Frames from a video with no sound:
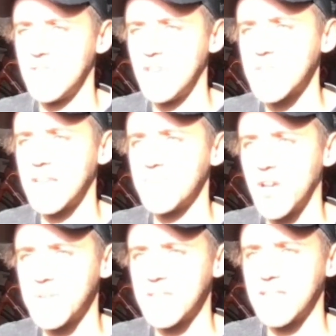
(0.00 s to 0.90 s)
though
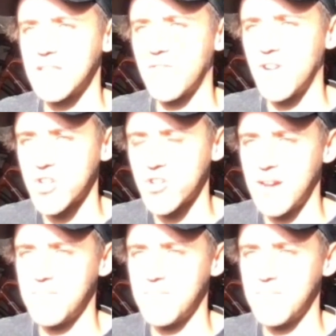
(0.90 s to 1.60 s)
sometimes it does frustrate